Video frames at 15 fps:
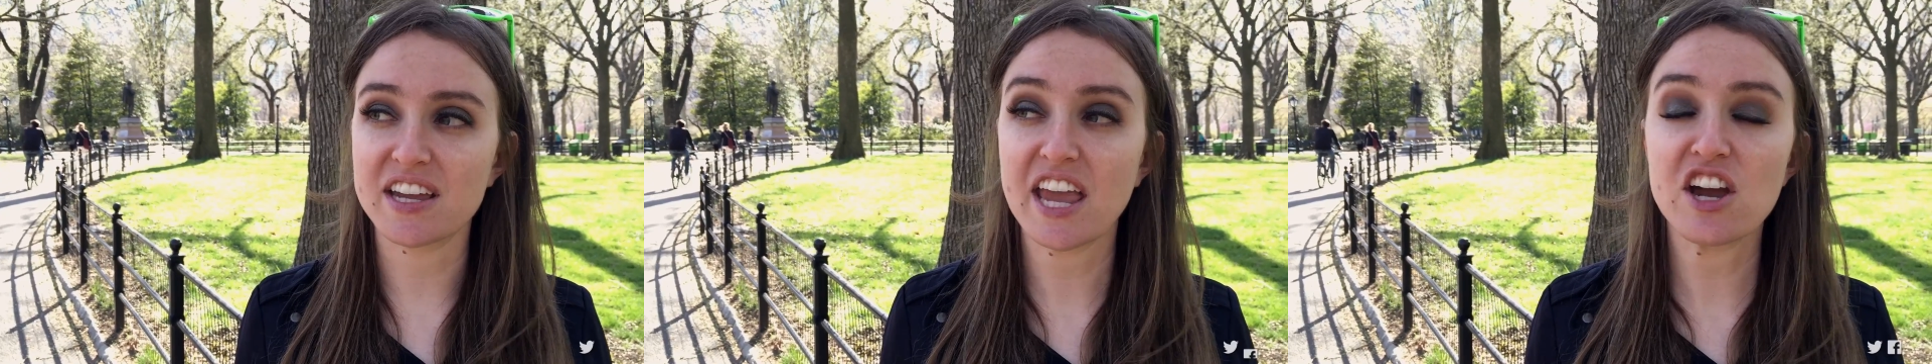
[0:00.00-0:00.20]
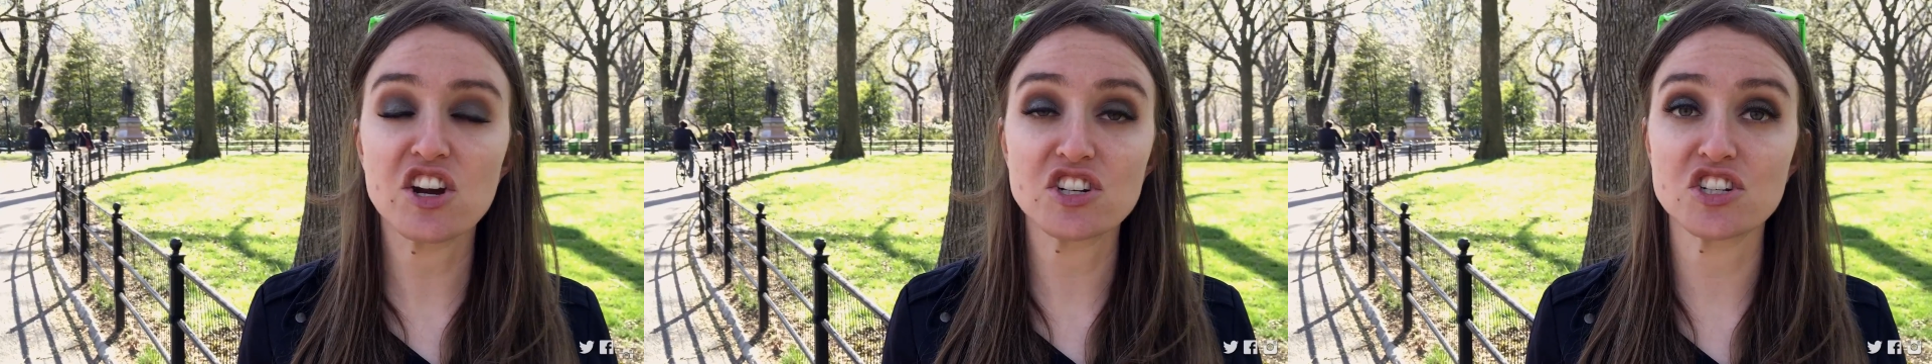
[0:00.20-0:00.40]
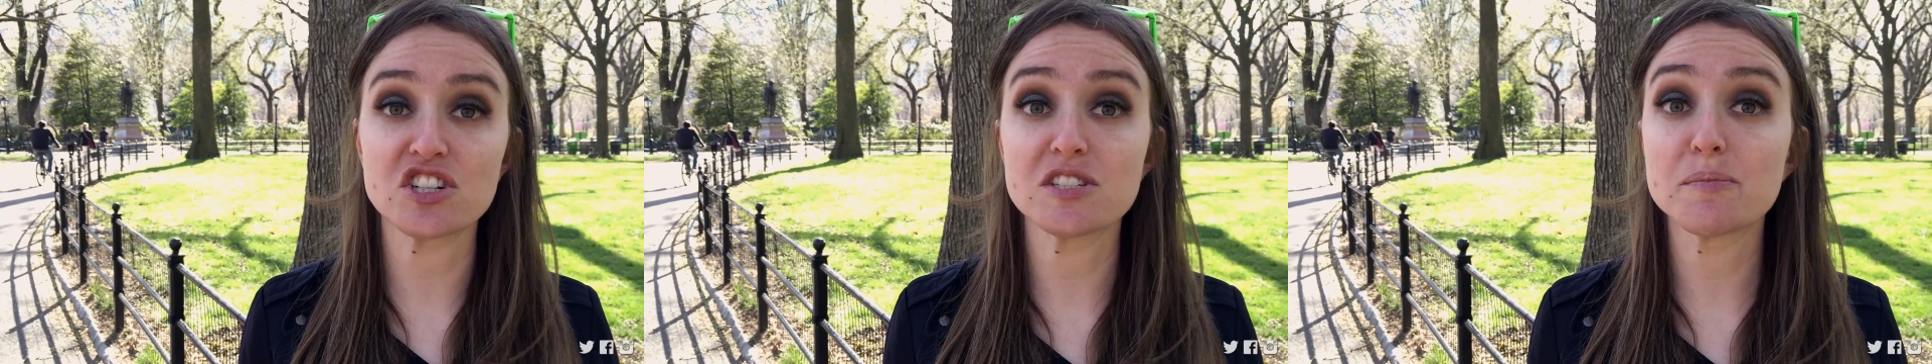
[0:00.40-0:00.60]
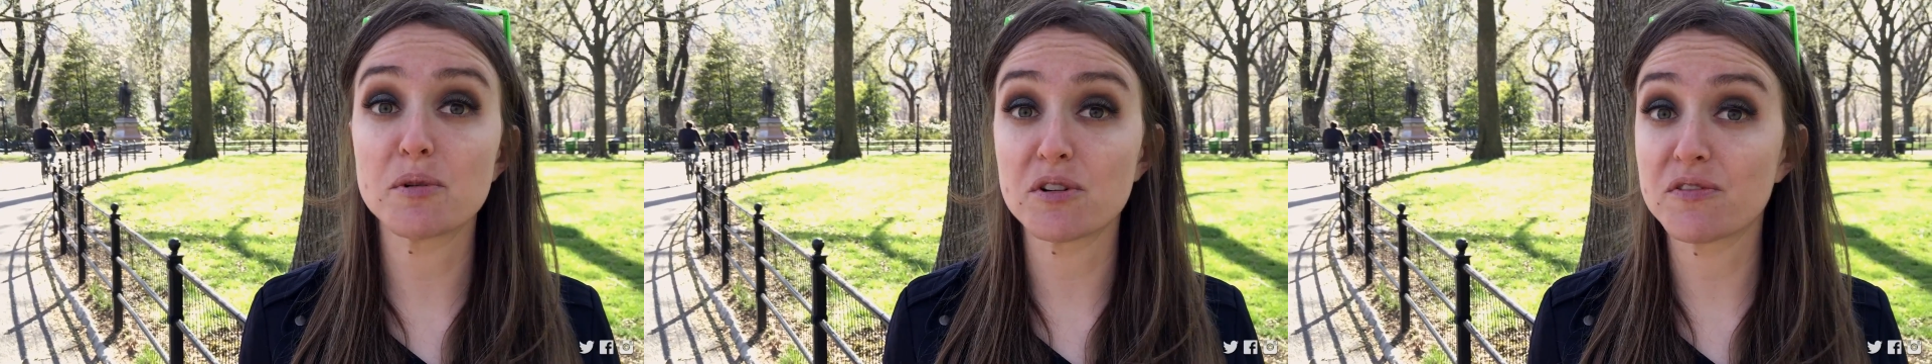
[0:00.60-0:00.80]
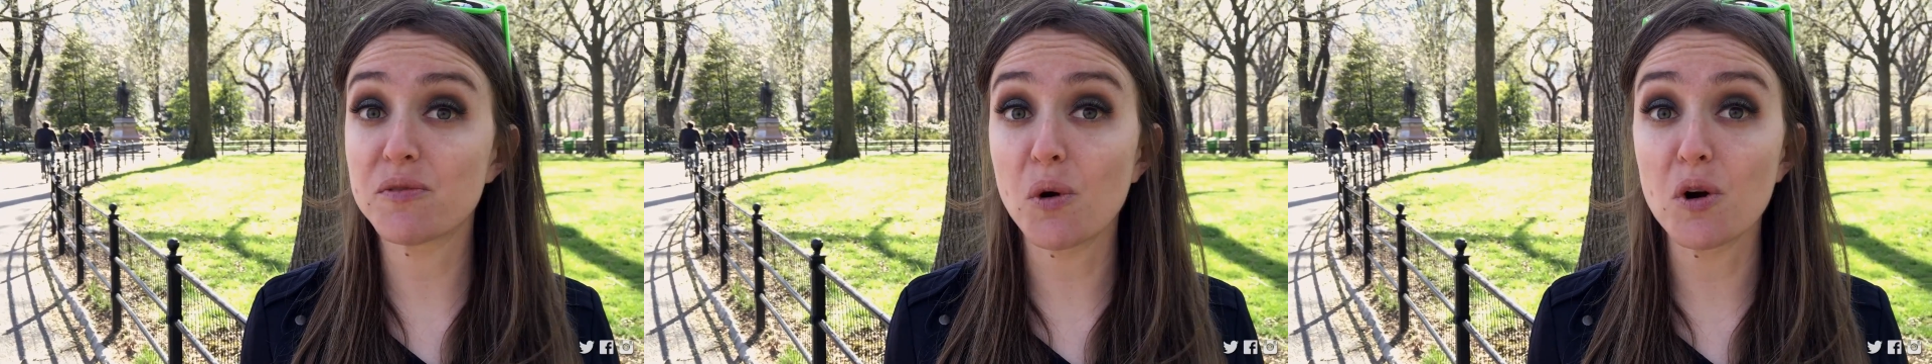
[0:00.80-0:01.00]
character is
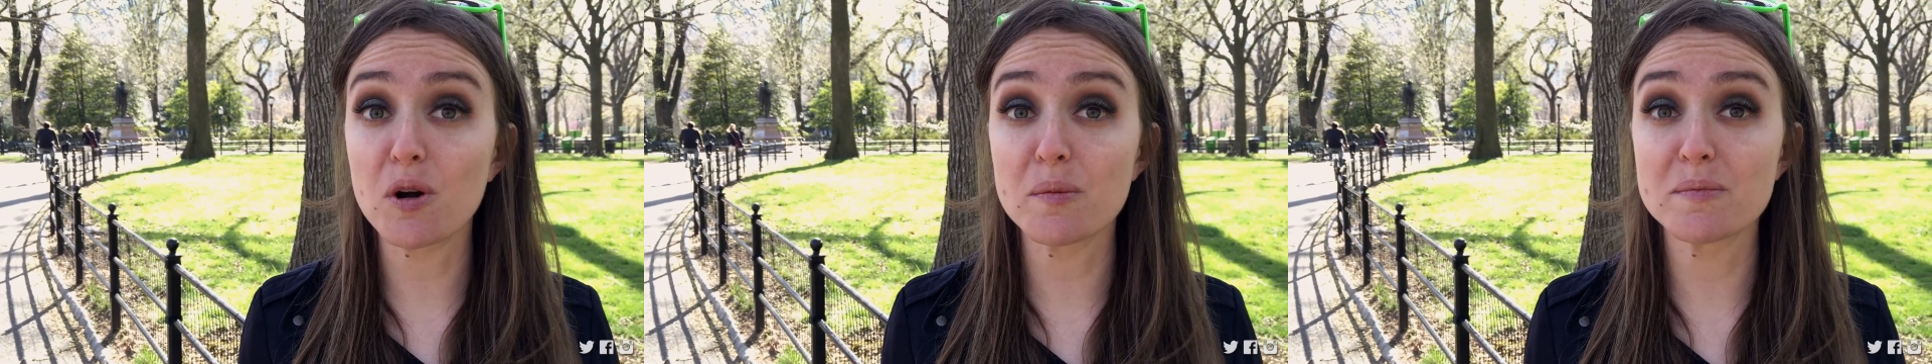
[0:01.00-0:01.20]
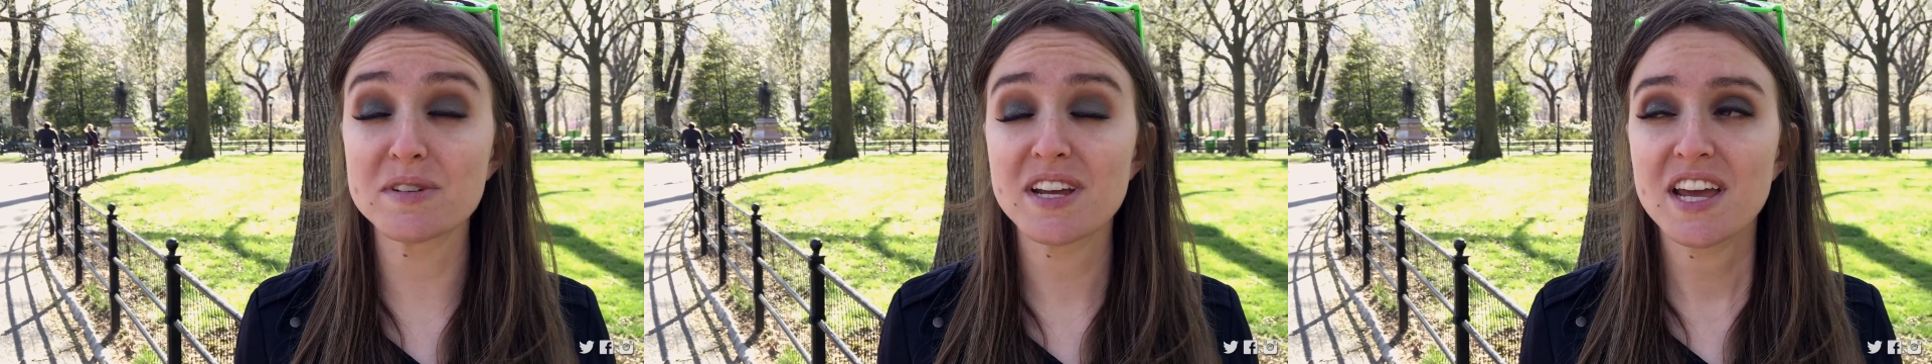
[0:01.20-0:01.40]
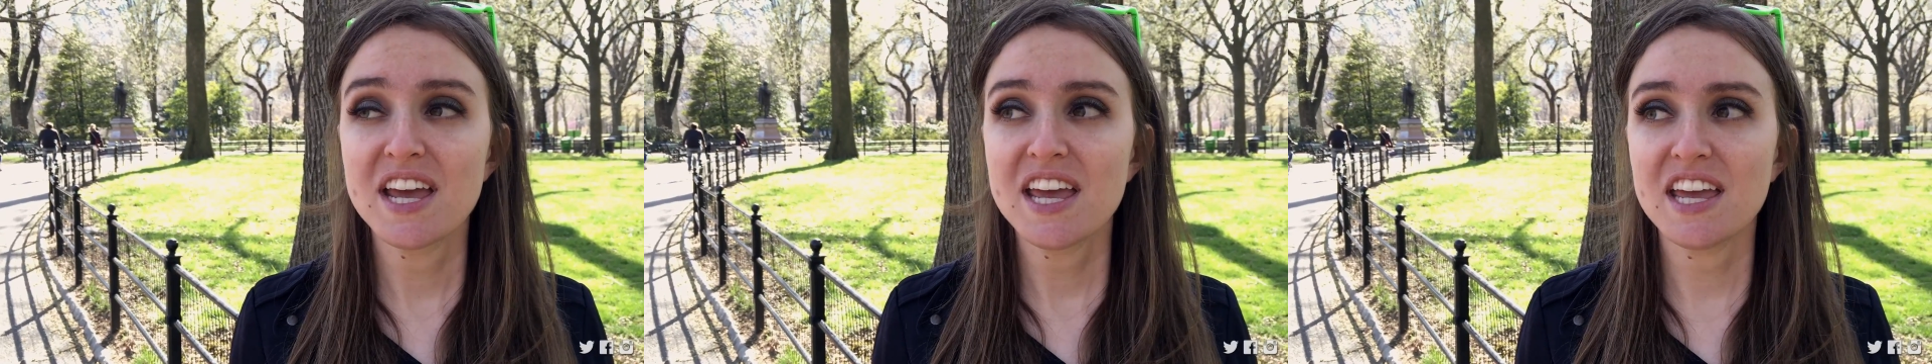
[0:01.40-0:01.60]
performed